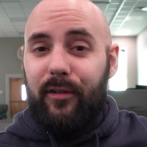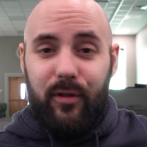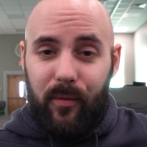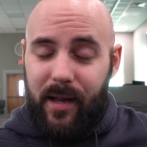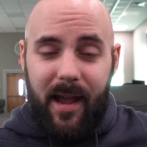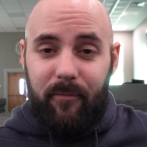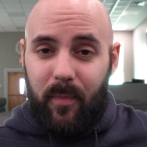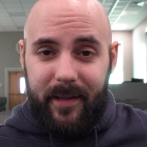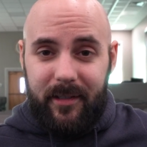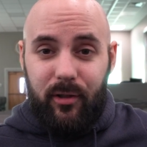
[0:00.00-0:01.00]
don't have
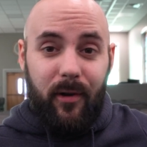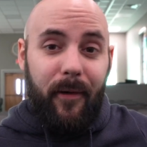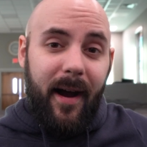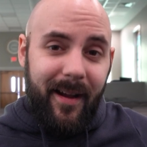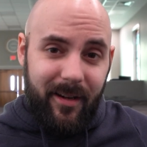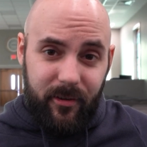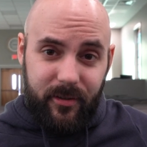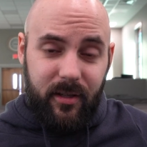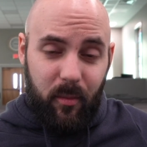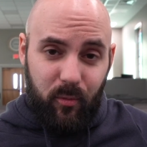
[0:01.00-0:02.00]
money to go hire
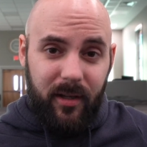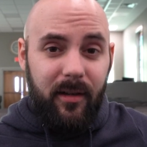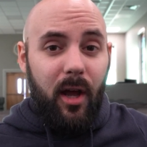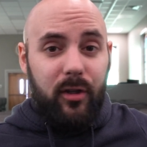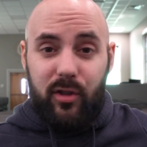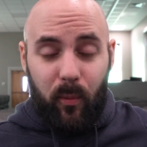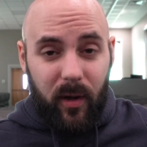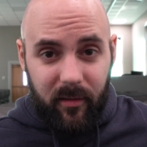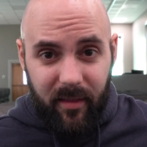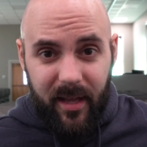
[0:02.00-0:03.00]
someone. So
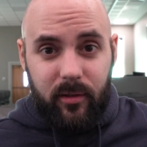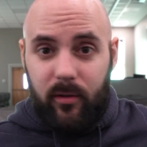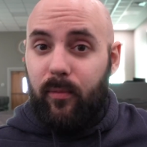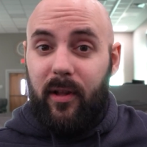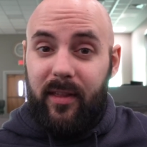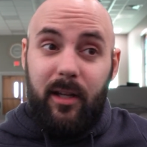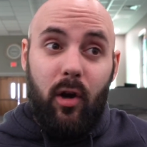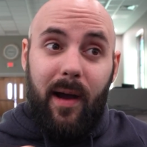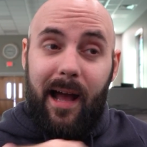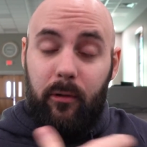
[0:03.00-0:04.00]
what do? Well, they
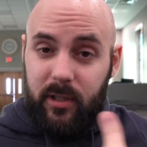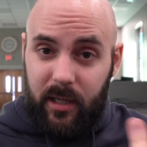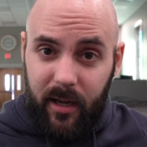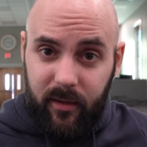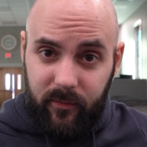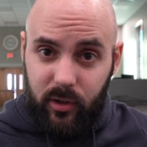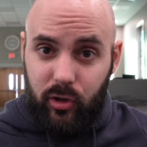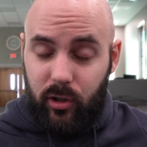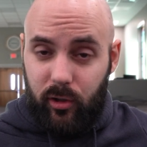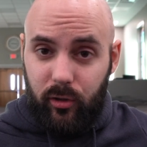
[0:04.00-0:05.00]
go outside of the
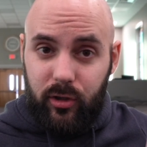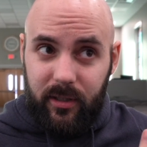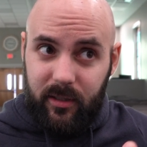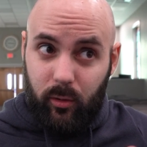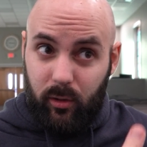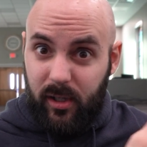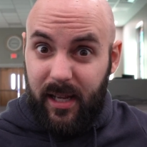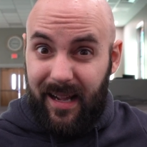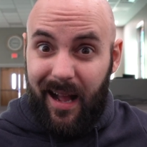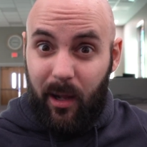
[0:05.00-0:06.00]
church, still
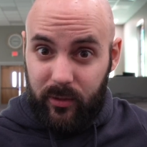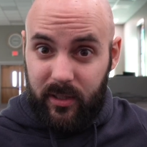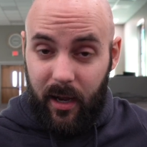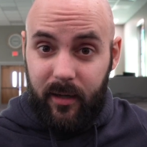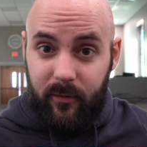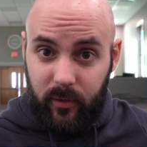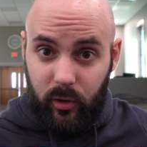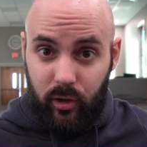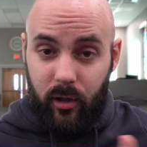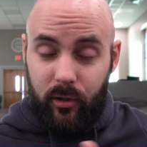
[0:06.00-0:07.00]
looking outside of the
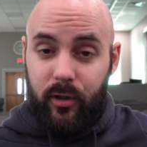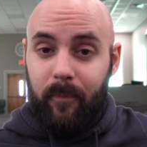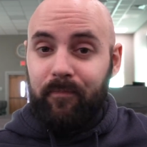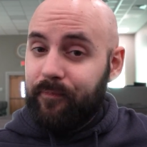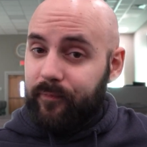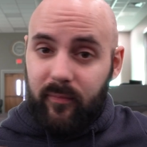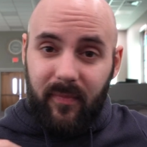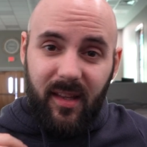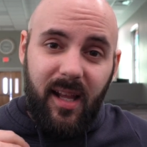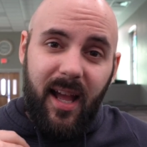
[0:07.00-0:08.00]
church,
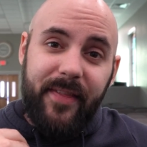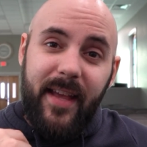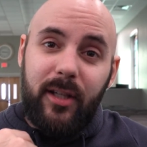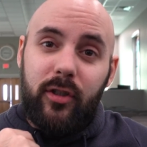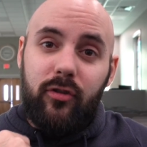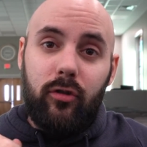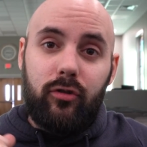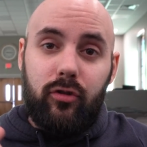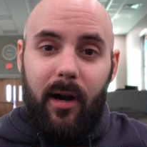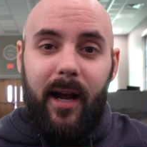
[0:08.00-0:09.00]
and they just
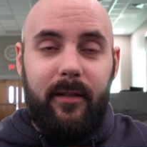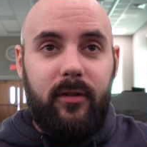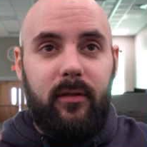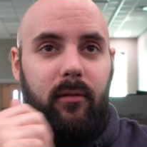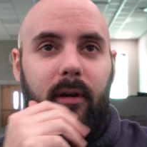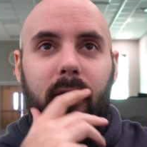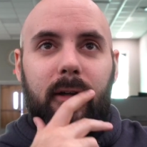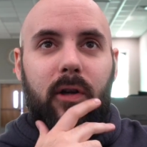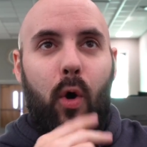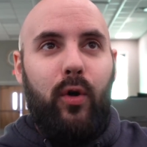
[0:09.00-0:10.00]
try to
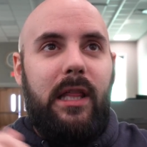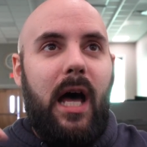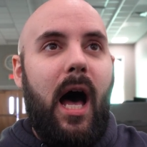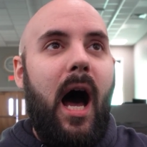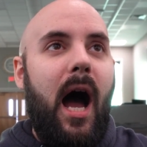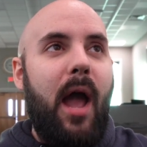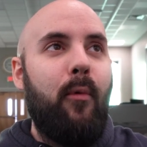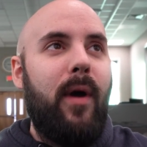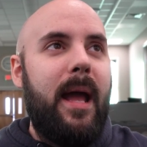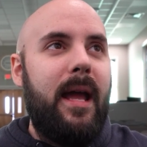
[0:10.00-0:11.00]
go to the
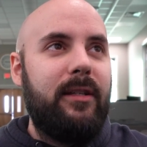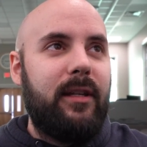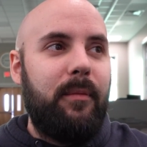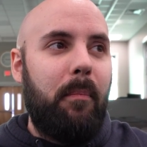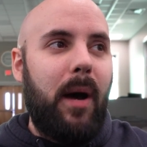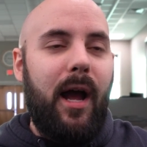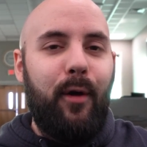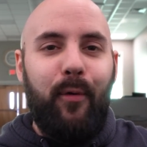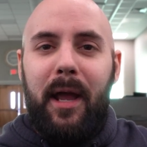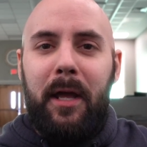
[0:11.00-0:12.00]
highways and
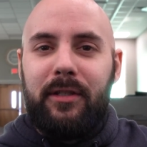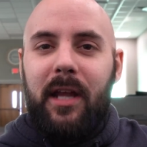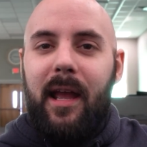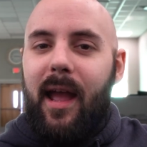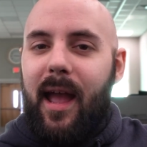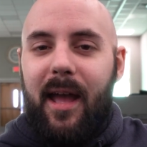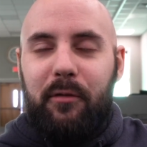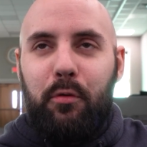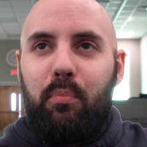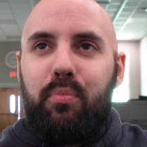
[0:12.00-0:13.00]
byways
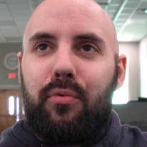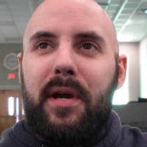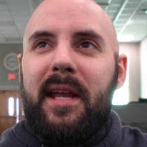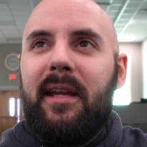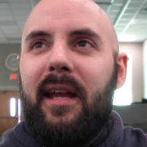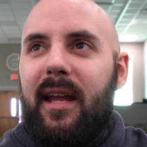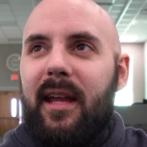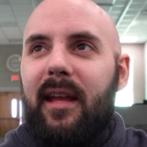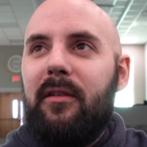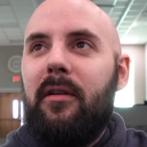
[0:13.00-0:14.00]
and bring
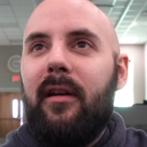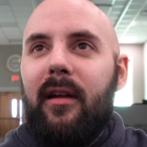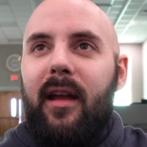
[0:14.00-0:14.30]
in